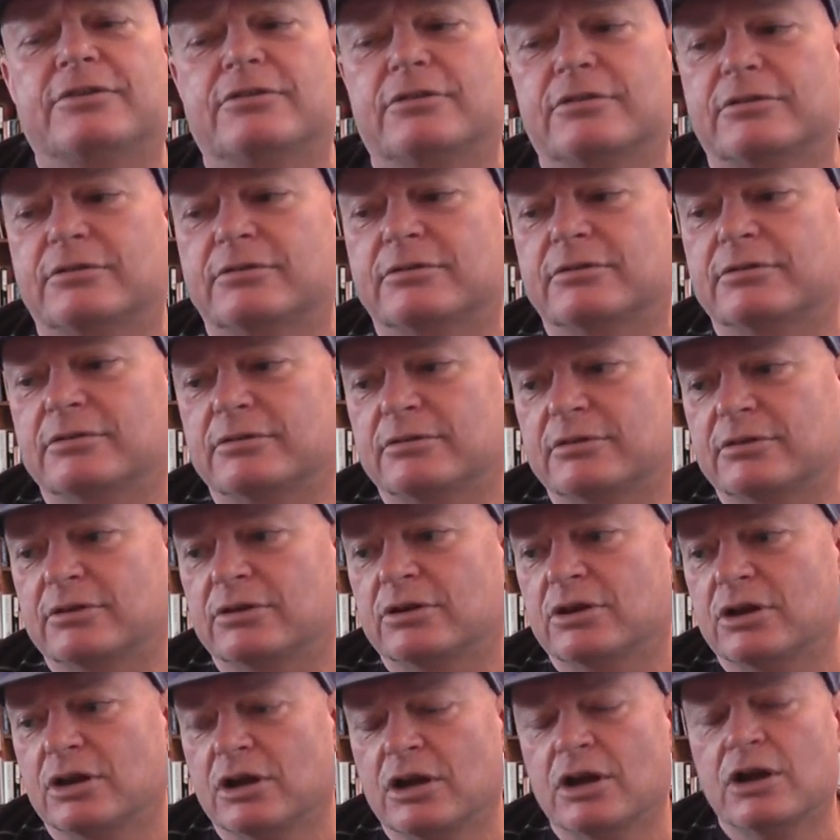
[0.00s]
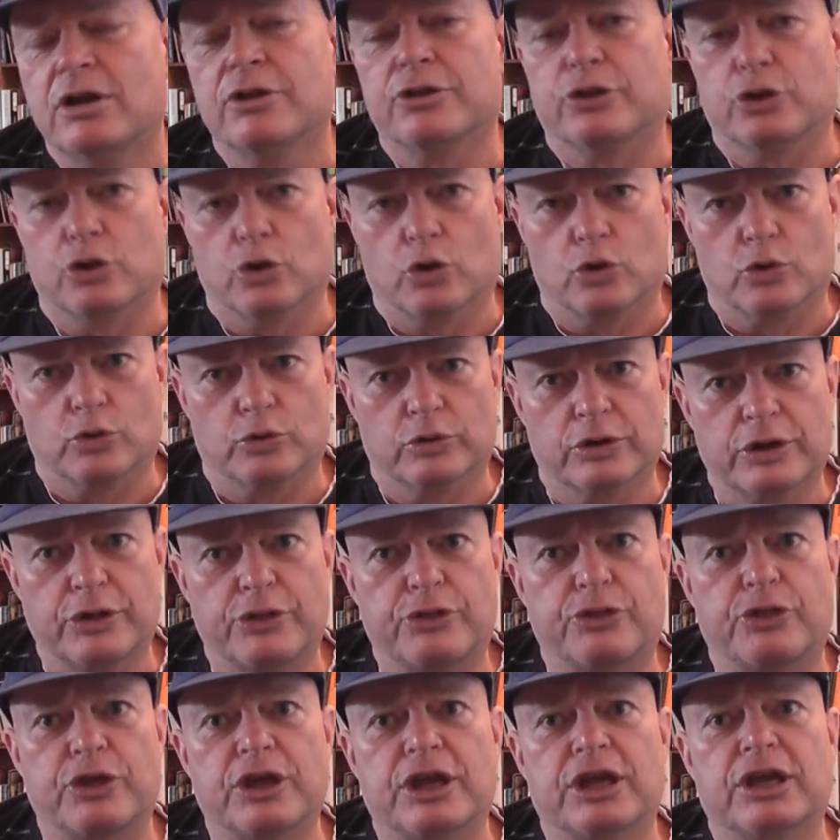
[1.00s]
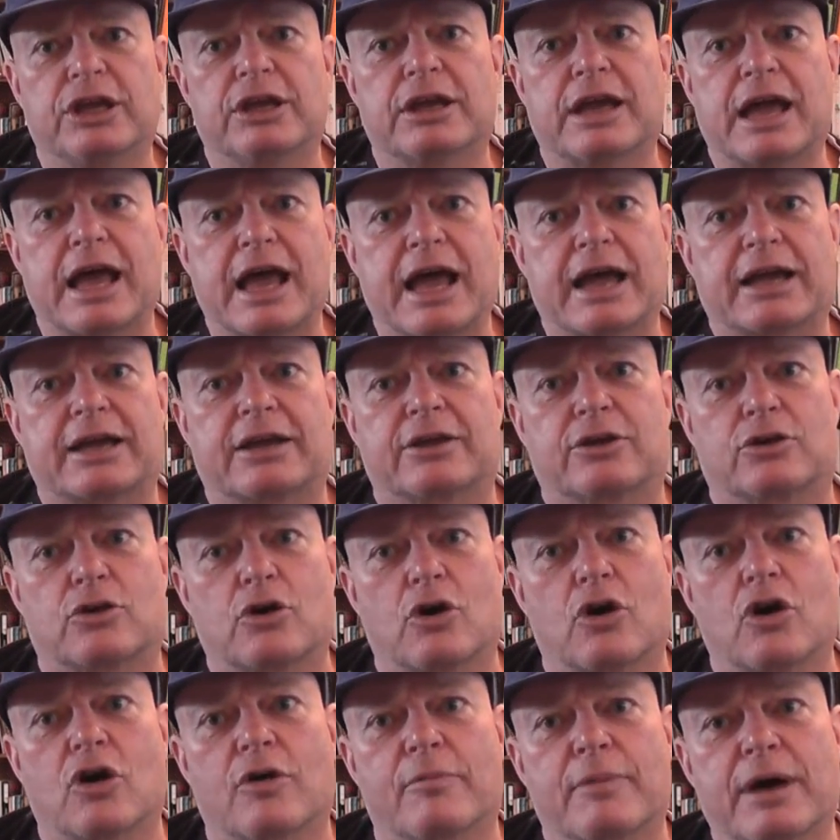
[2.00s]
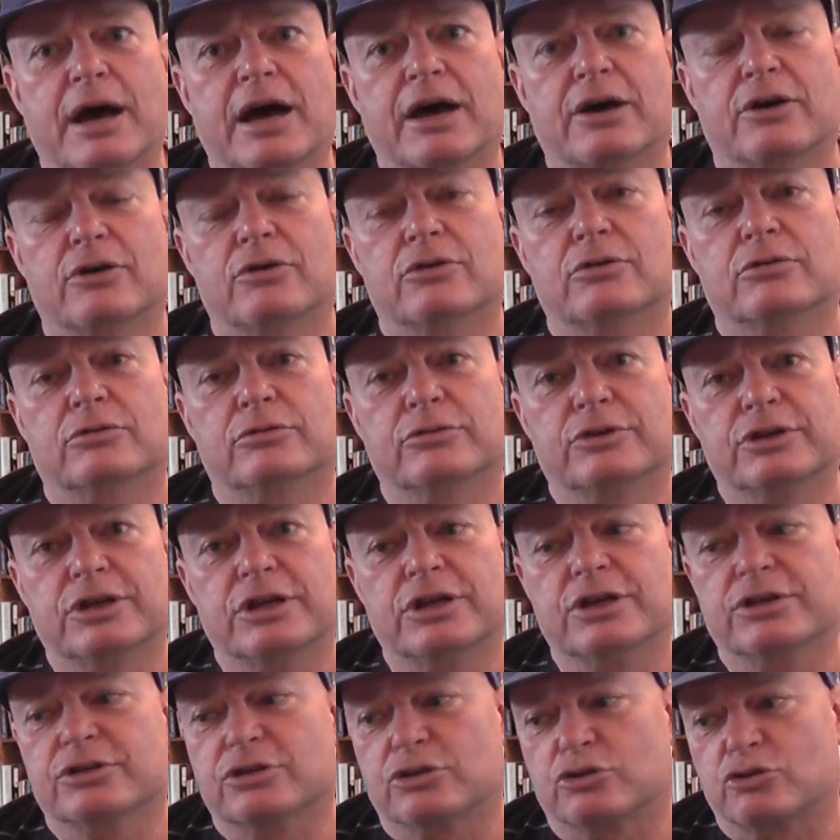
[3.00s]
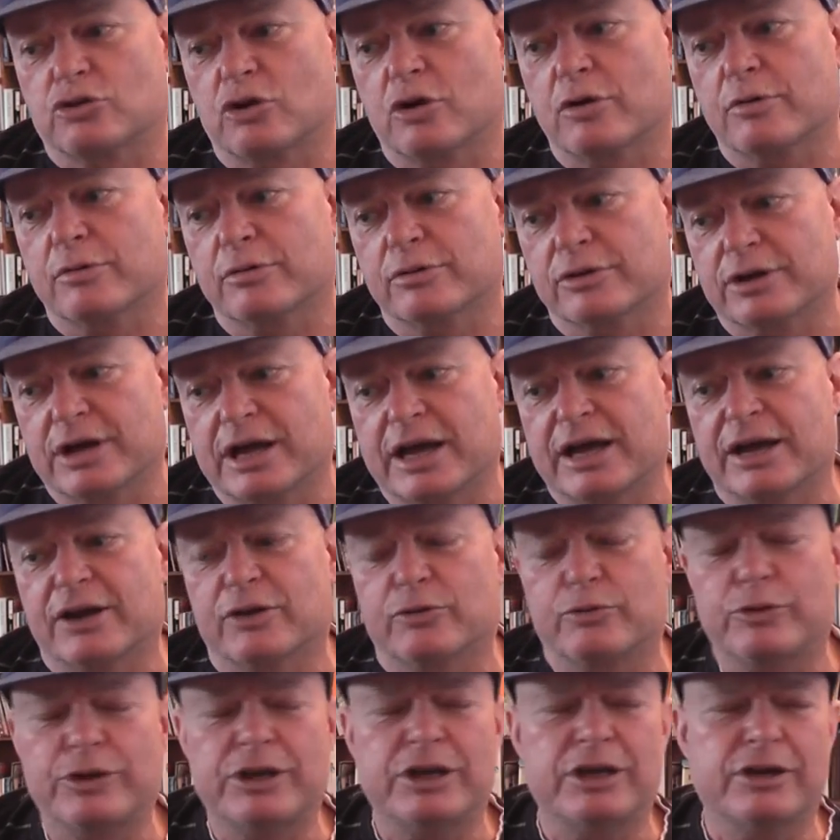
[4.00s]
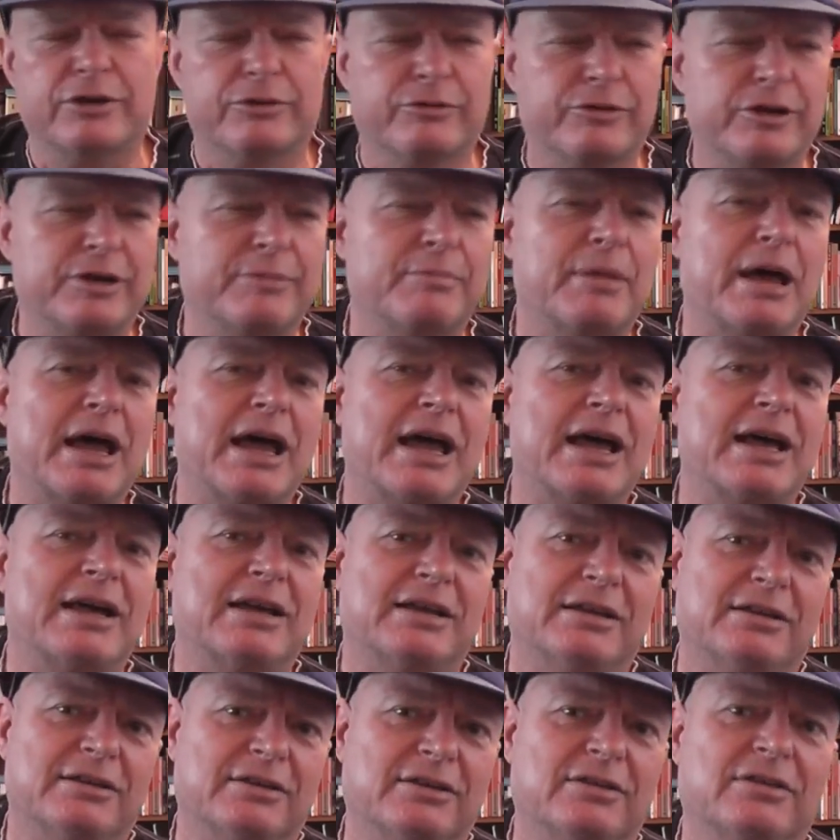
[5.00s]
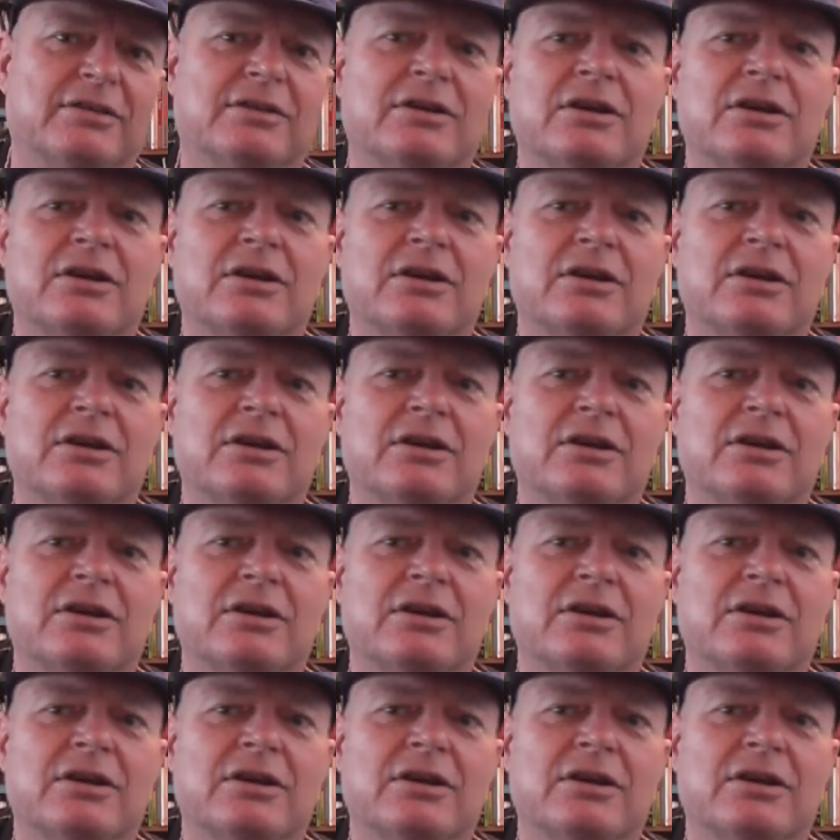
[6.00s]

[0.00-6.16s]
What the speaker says: The only thing I can call my own is a troubled and a weary mind.